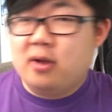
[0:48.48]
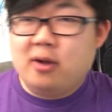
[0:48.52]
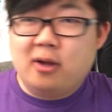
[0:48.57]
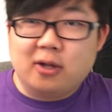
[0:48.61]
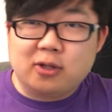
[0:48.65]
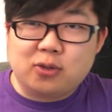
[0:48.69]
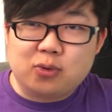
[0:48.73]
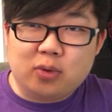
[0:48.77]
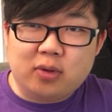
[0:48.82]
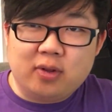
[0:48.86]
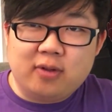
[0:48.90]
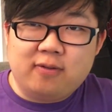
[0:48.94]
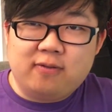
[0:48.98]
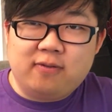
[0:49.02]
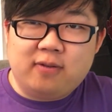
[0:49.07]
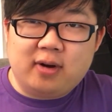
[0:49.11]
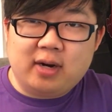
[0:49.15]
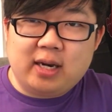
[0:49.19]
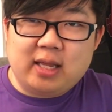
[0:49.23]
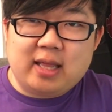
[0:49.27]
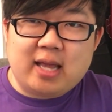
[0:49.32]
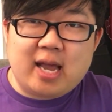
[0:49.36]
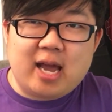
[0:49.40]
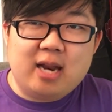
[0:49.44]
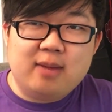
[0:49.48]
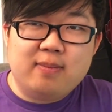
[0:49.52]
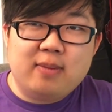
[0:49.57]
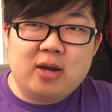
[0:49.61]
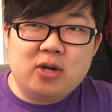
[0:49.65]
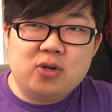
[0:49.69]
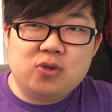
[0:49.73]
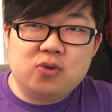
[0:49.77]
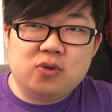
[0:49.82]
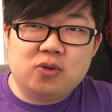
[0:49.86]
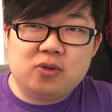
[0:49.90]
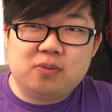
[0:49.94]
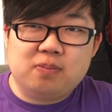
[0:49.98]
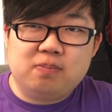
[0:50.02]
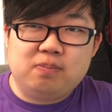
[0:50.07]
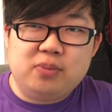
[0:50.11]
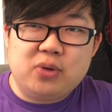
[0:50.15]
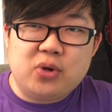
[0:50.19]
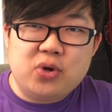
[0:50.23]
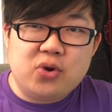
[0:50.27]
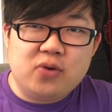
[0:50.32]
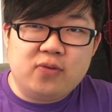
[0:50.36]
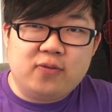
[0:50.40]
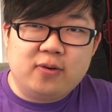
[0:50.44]
It's really funny. The animation is
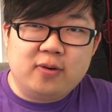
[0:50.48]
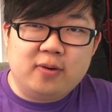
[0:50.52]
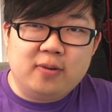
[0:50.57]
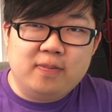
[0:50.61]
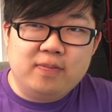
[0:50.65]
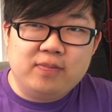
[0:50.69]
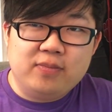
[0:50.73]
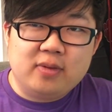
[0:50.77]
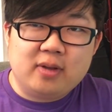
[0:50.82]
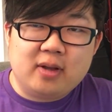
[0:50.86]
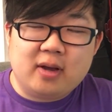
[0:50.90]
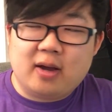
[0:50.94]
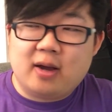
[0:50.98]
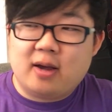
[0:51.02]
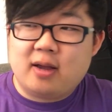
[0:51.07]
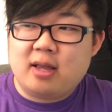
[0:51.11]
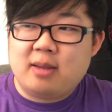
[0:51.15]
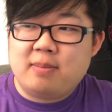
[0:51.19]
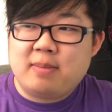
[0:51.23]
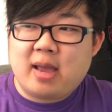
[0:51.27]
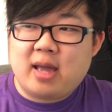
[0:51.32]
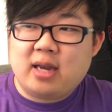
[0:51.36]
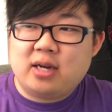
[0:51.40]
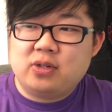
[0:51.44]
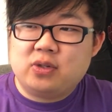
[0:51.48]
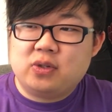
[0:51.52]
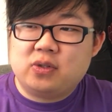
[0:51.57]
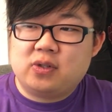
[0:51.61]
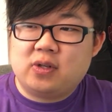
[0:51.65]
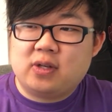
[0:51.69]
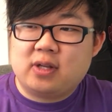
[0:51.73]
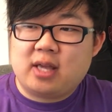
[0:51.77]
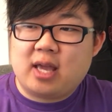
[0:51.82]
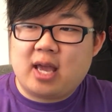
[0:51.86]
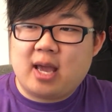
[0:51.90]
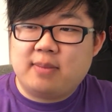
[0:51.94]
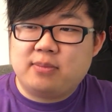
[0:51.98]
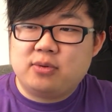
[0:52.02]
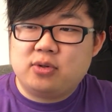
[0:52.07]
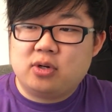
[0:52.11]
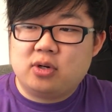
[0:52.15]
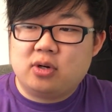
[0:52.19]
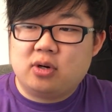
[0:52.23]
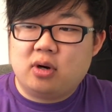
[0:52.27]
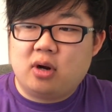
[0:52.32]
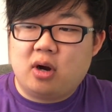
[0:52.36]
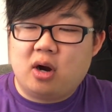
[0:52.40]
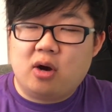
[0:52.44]
beautiful. It manages to
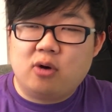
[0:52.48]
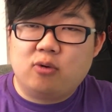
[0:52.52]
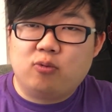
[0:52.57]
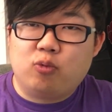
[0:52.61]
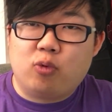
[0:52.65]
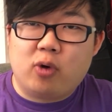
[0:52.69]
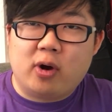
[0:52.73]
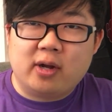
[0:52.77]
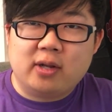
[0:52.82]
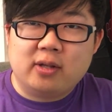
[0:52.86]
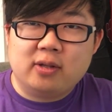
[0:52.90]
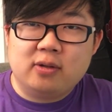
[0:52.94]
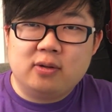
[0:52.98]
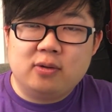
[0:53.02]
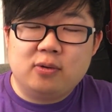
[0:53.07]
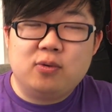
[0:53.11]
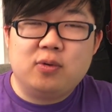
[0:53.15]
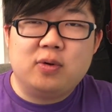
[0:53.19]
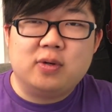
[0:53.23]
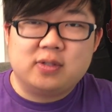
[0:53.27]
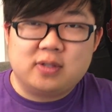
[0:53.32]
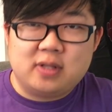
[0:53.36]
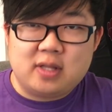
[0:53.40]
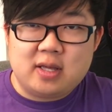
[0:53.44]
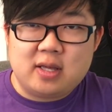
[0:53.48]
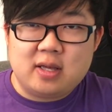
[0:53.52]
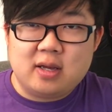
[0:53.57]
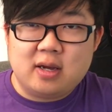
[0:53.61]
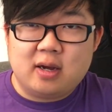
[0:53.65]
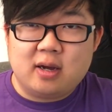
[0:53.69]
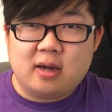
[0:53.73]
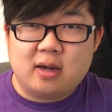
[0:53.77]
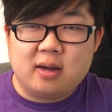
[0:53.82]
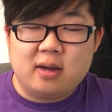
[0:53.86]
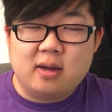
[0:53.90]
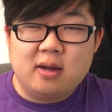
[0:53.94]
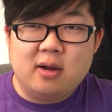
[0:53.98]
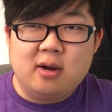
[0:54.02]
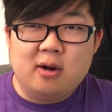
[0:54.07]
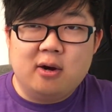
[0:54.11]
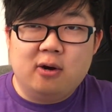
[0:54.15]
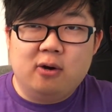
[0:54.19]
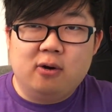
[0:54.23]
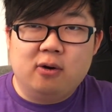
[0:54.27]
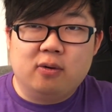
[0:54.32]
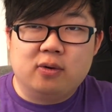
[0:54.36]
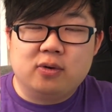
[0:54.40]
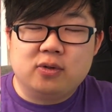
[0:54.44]
capture One, who is the
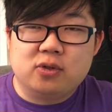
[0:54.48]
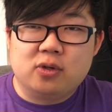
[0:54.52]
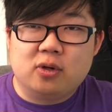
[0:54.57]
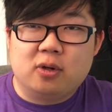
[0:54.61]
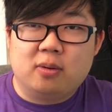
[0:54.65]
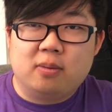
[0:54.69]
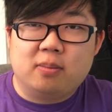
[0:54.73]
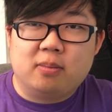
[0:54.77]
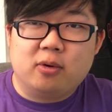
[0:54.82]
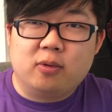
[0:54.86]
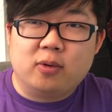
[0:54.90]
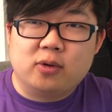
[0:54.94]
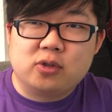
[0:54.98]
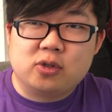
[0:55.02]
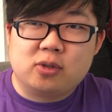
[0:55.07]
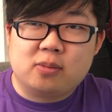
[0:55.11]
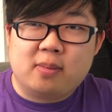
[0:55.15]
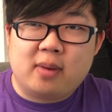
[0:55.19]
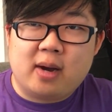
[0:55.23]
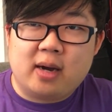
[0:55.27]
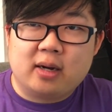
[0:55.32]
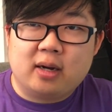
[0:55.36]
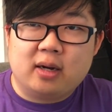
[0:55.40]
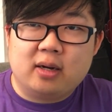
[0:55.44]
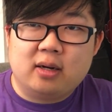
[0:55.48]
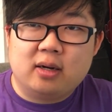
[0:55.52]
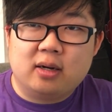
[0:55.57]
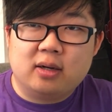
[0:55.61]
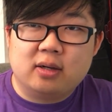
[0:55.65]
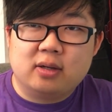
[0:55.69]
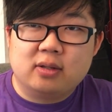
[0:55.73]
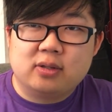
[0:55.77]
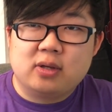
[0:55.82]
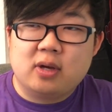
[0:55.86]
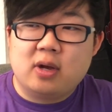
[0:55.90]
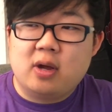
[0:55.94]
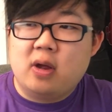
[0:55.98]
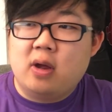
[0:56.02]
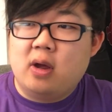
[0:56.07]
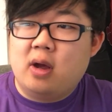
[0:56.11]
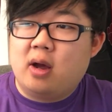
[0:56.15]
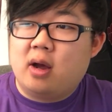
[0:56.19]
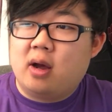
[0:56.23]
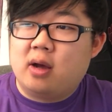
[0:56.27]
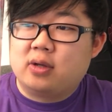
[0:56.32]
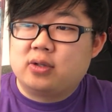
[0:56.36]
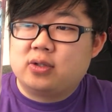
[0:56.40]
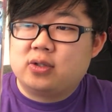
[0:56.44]
original mangaka's
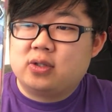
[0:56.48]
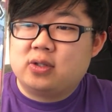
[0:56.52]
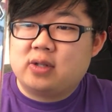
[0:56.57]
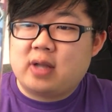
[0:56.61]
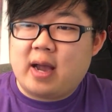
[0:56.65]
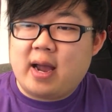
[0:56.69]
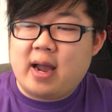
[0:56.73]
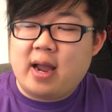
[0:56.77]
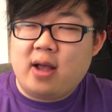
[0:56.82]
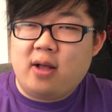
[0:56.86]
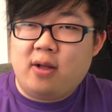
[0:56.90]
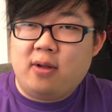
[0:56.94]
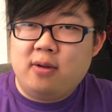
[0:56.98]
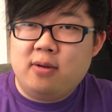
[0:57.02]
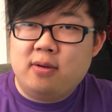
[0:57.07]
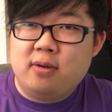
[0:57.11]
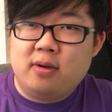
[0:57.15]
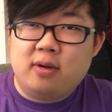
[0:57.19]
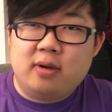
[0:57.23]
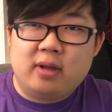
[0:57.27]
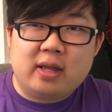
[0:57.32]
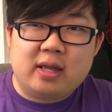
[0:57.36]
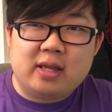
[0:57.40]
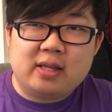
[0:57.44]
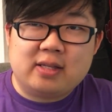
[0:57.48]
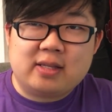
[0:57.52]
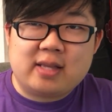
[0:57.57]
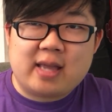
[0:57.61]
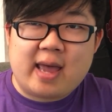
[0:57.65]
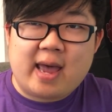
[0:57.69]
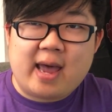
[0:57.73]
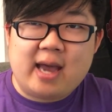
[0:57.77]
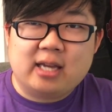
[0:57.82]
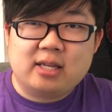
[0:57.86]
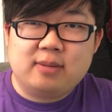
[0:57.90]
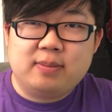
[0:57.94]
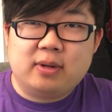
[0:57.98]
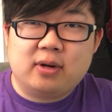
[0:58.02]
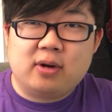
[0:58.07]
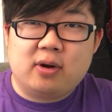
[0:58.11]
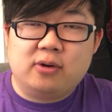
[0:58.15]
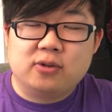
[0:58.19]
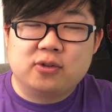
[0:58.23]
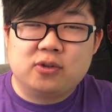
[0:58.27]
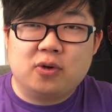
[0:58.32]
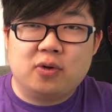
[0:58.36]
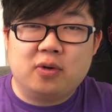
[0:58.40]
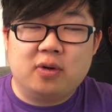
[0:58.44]
style intact, but
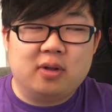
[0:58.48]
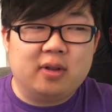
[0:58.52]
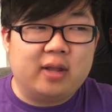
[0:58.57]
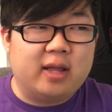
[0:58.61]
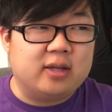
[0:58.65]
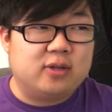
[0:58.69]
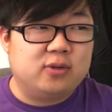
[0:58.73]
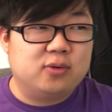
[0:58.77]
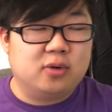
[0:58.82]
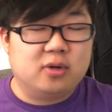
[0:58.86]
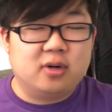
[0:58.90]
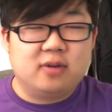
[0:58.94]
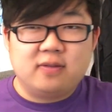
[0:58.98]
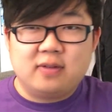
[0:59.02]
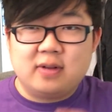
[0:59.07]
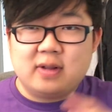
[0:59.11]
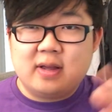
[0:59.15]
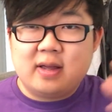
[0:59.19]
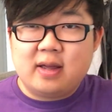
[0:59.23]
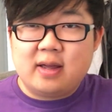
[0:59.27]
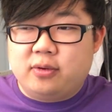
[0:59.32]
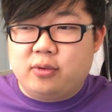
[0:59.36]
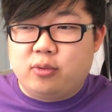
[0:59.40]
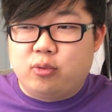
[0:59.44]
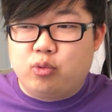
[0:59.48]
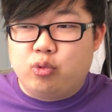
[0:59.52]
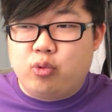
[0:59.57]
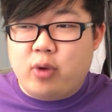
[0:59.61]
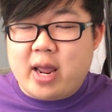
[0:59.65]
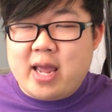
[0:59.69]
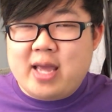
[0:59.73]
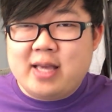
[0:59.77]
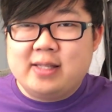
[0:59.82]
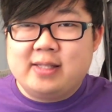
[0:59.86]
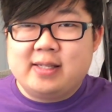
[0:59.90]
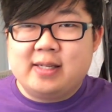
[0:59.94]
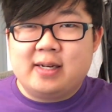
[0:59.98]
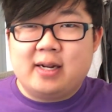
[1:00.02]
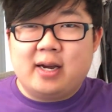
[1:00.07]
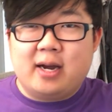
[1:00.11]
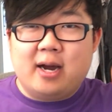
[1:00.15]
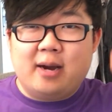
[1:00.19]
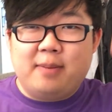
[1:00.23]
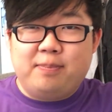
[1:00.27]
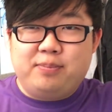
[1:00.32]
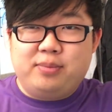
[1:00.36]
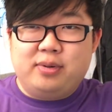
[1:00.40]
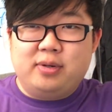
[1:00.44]
also, like, sort of raise it
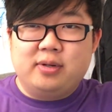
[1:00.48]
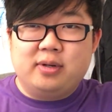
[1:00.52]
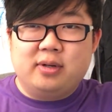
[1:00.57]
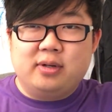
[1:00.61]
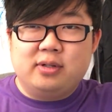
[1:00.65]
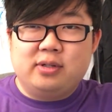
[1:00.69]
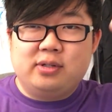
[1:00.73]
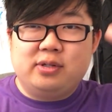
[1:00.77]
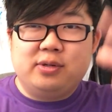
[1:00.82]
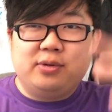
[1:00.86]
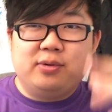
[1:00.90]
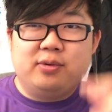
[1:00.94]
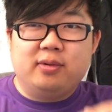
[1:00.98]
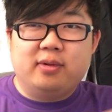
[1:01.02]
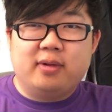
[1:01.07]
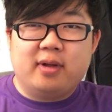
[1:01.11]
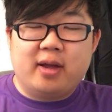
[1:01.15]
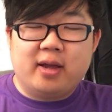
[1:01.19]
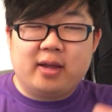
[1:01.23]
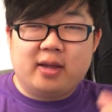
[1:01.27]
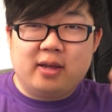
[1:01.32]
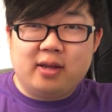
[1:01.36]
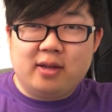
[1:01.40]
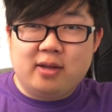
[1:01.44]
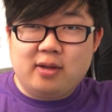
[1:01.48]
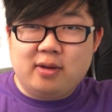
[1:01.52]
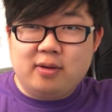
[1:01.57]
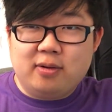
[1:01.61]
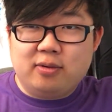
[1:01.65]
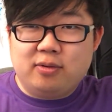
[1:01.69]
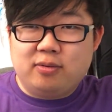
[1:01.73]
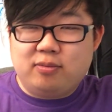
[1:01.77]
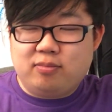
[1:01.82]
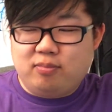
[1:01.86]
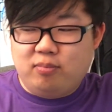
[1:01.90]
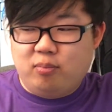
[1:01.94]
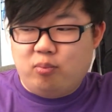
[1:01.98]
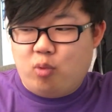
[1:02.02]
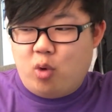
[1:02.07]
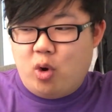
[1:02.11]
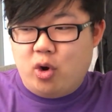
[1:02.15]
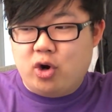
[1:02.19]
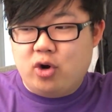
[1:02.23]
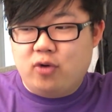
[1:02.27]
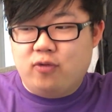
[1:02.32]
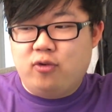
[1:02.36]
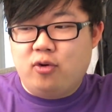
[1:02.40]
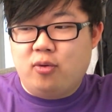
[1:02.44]
up to, like,
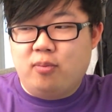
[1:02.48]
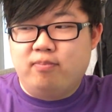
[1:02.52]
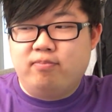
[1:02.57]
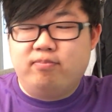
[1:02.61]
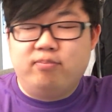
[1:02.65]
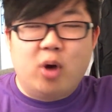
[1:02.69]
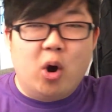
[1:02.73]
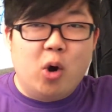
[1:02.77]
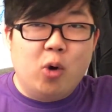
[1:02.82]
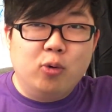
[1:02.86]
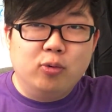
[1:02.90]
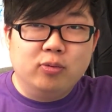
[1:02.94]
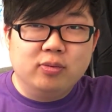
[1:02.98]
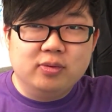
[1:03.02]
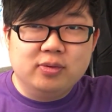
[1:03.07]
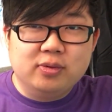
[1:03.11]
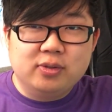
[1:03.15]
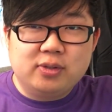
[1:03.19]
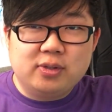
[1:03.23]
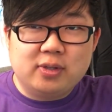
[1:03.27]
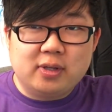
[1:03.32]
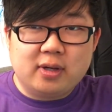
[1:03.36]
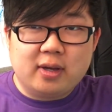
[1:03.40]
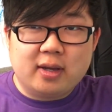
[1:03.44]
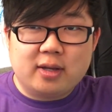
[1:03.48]
wonderful Bones